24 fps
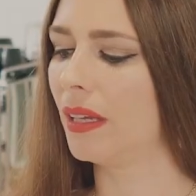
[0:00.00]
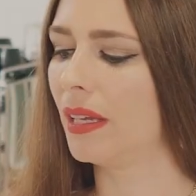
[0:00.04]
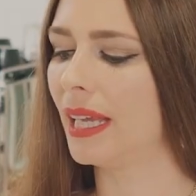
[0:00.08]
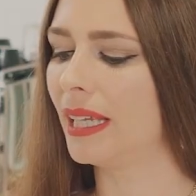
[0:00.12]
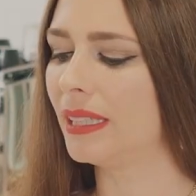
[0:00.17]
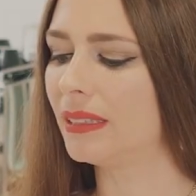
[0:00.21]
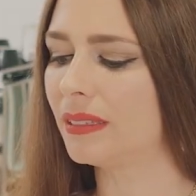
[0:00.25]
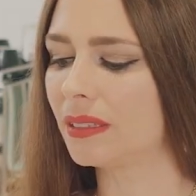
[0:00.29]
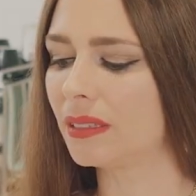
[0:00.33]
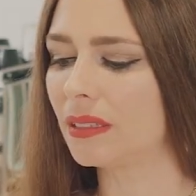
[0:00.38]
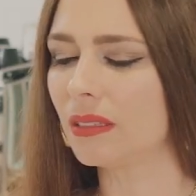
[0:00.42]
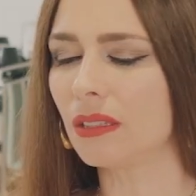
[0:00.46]

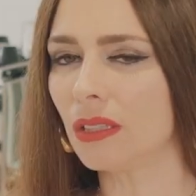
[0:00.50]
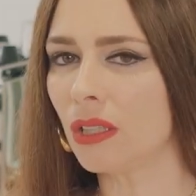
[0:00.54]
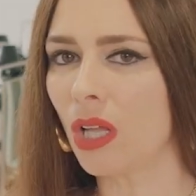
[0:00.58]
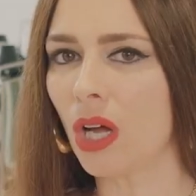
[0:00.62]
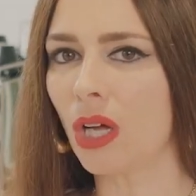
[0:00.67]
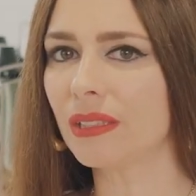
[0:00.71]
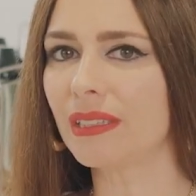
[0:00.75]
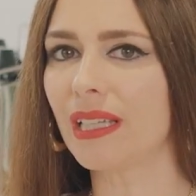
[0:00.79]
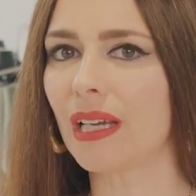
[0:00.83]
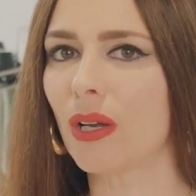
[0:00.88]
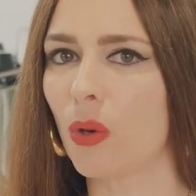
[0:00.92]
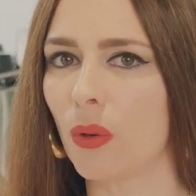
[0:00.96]
It's
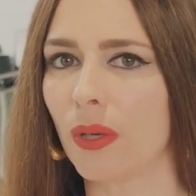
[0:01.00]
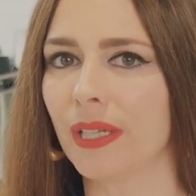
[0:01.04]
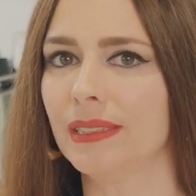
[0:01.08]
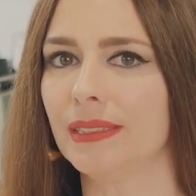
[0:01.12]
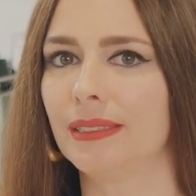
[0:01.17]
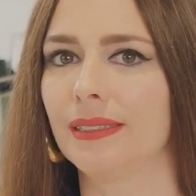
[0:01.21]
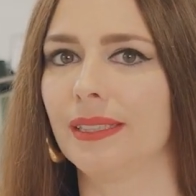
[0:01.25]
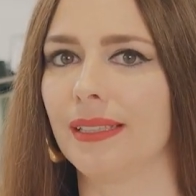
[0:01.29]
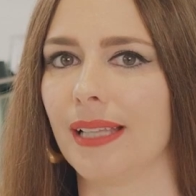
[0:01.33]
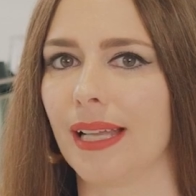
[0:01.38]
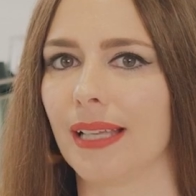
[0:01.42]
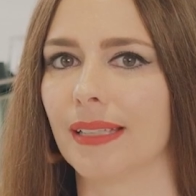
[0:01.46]
not a
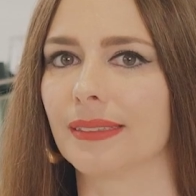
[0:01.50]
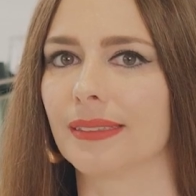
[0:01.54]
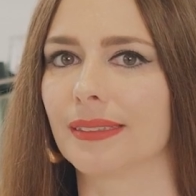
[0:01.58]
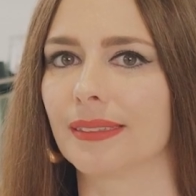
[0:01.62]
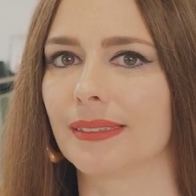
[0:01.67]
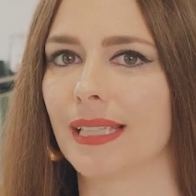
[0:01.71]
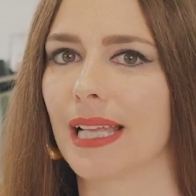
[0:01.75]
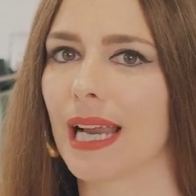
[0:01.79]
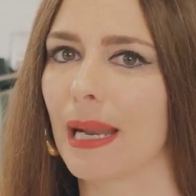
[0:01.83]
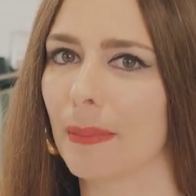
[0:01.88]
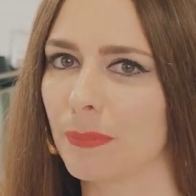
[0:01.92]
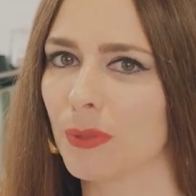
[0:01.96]

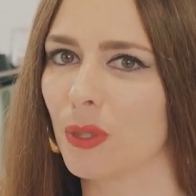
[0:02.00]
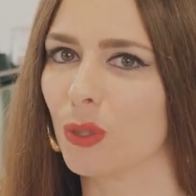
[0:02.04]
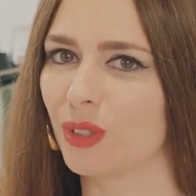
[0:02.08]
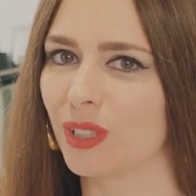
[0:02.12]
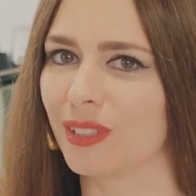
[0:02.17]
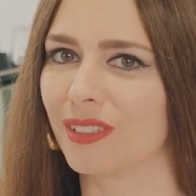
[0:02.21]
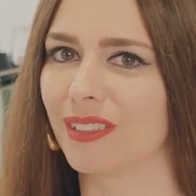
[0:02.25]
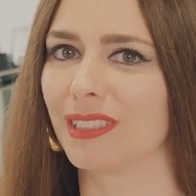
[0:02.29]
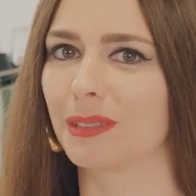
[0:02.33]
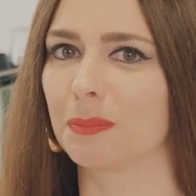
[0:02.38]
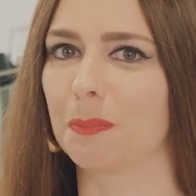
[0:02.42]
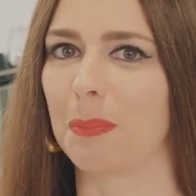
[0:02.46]
coincidence that I'm
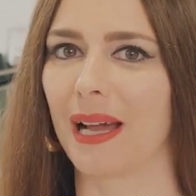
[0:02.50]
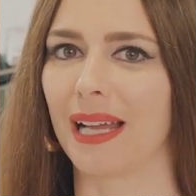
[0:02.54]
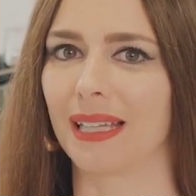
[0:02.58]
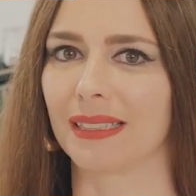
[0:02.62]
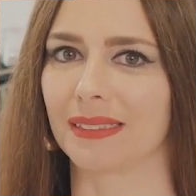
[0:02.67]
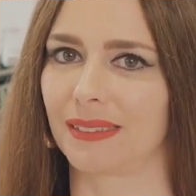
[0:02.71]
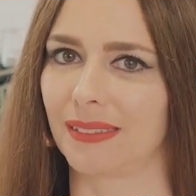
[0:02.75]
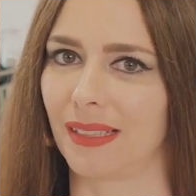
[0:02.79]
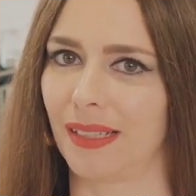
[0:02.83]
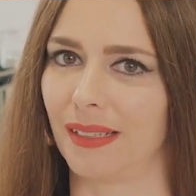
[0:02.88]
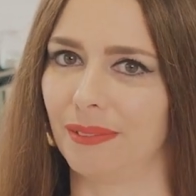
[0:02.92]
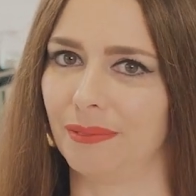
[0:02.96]
using this
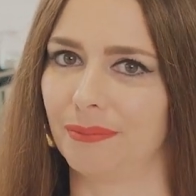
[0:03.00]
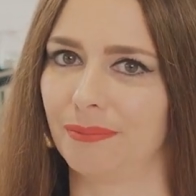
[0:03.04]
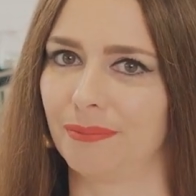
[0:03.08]
pasta.